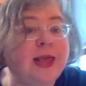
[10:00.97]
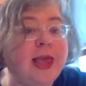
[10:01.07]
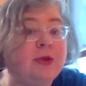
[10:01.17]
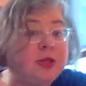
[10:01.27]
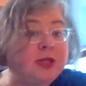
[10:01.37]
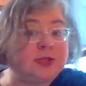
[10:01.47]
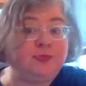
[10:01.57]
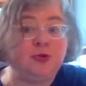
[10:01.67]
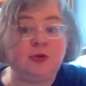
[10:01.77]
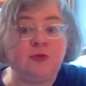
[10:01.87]
Kaiine on his
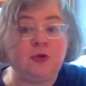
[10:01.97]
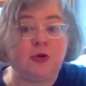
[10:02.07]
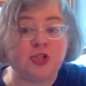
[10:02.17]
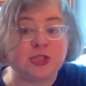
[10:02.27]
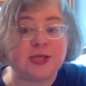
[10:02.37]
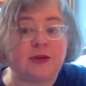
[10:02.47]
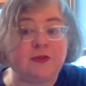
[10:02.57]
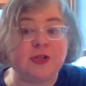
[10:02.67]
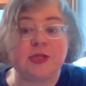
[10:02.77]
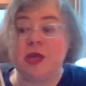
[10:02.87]
beautiful, gorgeous
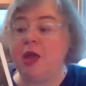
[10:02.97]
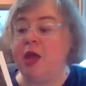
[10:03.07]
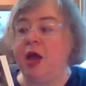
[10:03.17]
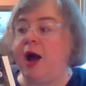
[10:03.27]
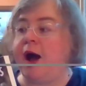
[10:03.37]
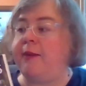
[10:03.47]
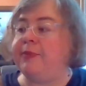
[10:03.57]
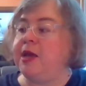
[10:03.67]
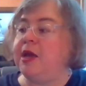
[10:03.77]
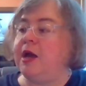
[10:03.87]
covers.
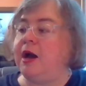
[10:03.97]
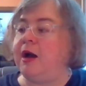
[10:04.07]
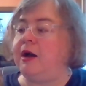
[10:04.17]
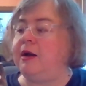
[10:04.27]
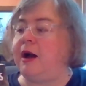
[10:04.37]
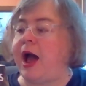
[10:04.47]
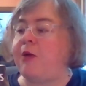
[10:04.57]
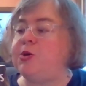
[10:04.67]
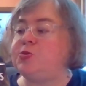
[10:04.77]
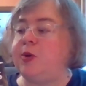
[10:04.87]
Um,
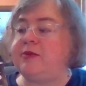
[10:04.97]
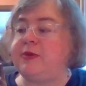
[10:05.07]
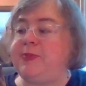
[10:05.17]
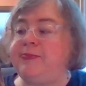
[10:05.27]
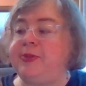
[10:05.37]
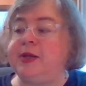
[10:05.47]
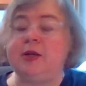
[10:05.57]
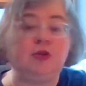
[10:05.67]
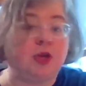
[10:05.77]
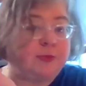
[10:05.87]
I was one of the people
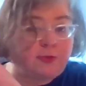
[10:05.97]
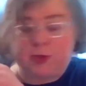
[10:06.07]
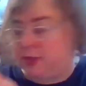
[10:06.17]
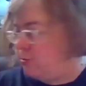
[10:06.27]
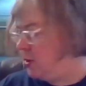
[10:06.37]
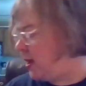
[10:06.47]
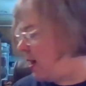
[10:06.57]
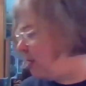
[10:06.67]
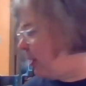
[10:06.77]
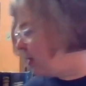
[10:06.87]
included, but we'll we'll
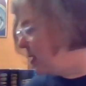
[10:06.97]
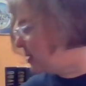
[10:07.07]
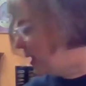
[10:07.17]
talk about this